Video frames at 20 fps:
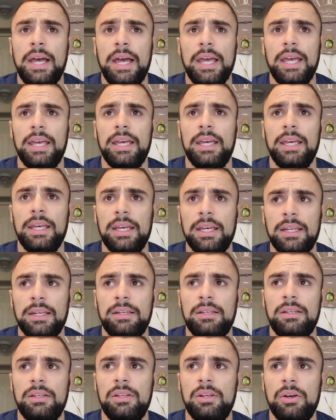
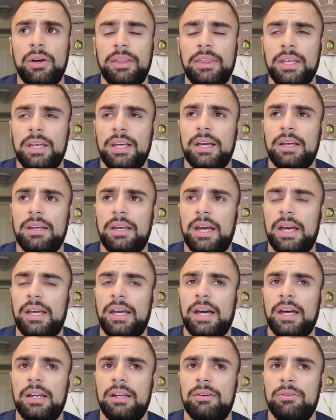And, I think I
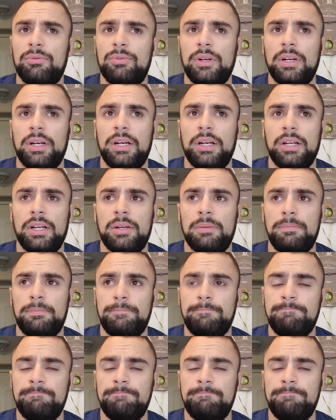kind of